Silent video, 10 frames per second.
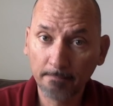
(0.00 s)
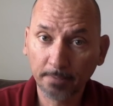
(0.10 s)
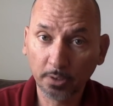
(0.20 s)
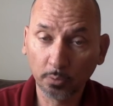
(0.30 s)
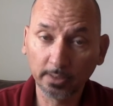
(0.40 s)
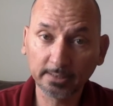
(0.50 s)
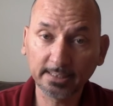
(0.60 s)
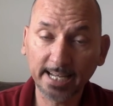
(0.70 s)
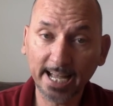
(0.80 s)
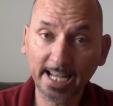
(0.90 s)
real
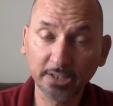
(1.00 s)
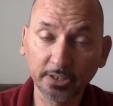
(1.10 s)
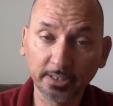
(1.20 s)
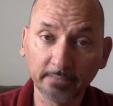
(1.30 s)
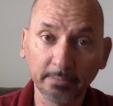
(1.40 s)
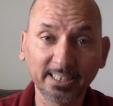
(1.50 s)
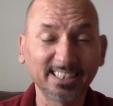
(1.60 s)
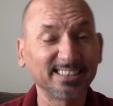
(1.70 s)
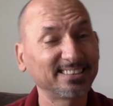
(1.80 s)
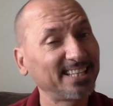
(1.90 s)
estate agent,
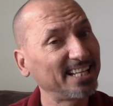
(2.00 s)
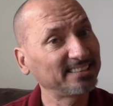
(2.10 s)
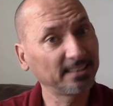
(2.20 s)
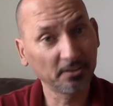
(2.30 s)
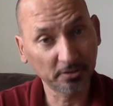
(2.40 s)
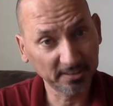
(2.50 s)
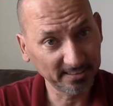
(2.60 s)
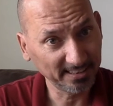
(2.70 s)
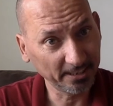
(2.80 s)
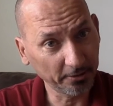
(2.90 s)
because that's a little
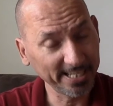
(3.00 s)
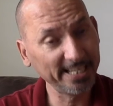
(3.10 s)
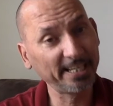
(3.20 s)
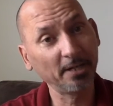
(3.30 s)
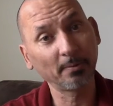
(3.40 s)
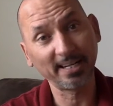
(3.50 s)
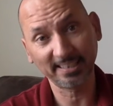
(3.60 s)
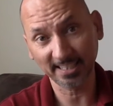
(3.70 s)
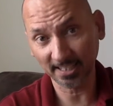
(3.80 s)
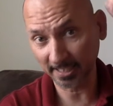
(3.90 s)
hinky right
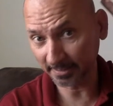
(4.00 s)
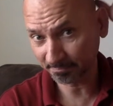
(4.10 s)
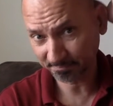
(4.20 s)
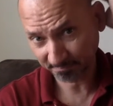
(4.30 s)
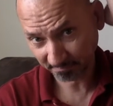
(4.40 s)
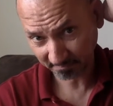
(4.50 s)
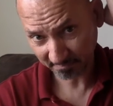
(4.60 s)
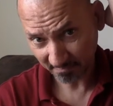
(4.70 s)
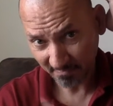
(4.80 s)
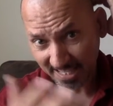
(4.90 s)
there. And
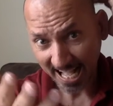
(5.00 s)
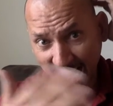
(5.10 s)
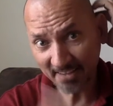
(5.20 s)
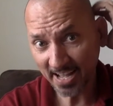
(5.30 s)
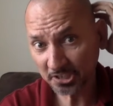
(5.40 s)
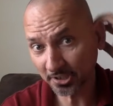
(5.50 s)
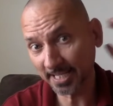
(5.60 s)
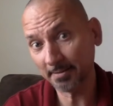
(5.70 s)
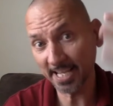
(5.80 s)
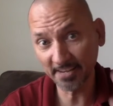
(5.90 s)
I've
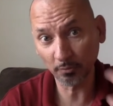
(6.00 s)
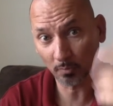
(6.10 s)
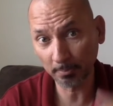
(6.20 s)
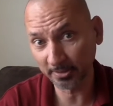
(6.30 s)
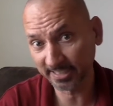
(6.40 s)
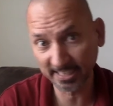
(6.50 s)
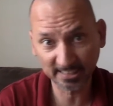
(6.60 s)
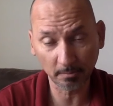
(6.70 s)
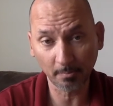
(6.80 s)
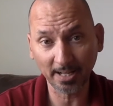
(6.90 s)
actually, even representing
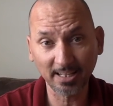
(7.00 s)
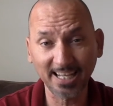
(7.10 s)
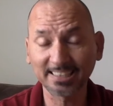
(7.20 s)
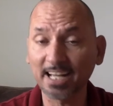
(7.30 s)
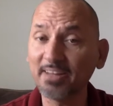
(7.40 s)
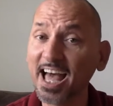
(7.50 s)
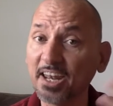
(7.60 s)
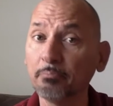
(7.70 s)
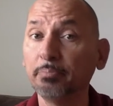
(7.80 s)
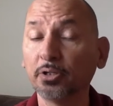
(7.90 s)
some of my clients, I've had
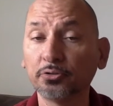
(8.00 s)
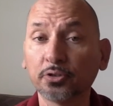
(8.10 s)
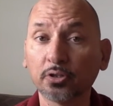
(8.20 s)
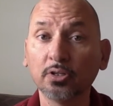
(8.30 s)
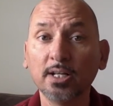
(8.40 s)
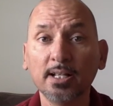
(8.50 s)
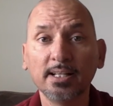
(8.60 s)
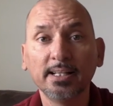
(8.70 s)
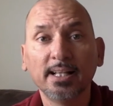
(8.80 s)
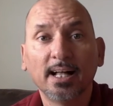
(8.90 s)
a builder
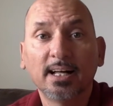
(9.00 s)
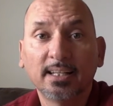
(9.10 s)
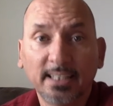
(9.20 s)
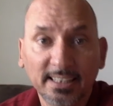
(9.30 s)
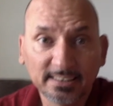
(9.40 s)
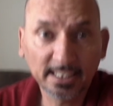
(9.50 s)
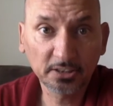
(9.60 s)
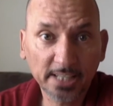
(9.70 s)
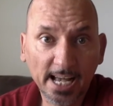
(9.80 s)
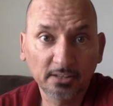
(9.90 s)
and a
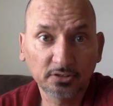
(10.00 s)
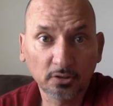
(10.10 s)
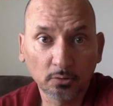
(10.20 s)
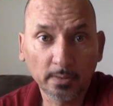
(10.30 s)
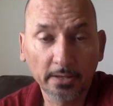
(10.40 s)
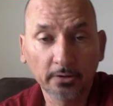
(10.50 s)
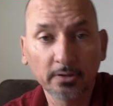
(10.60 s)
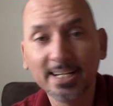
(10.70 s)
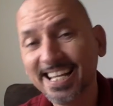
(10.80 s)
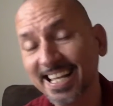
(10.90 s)
sales counselor rather
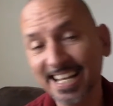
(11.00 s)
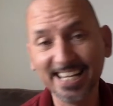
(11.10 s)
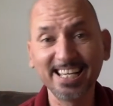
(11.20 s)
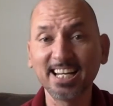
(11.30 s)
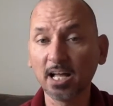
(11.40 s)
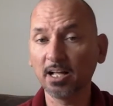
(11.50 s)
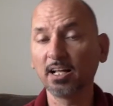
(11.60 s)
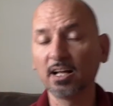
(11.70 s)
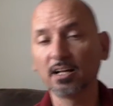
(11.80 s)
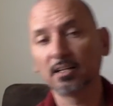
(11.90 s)
in
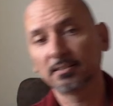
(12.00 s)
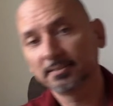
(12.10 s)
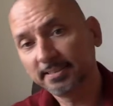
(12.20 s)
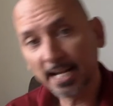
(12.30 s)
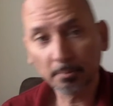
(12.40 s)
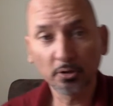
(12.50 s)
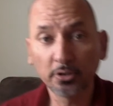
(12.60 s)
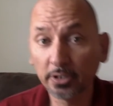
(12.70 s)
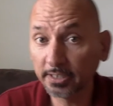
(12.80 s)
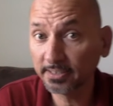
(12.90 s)
a
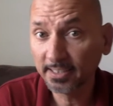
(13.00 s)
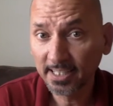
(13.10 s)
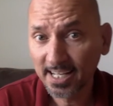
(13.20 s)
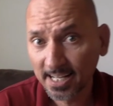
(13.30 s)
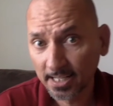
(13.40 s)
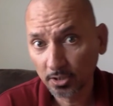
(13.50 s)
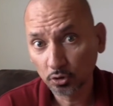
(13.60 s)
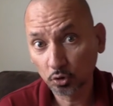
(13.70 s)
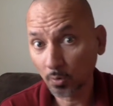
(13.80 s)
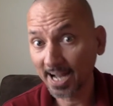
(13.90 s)
neighborhood
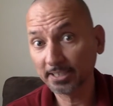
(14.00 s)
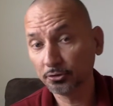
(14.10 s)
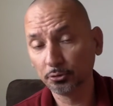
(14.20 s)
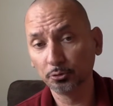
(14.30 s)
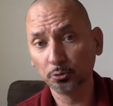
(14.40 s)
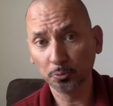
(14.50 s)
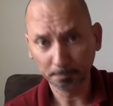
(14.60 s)
try to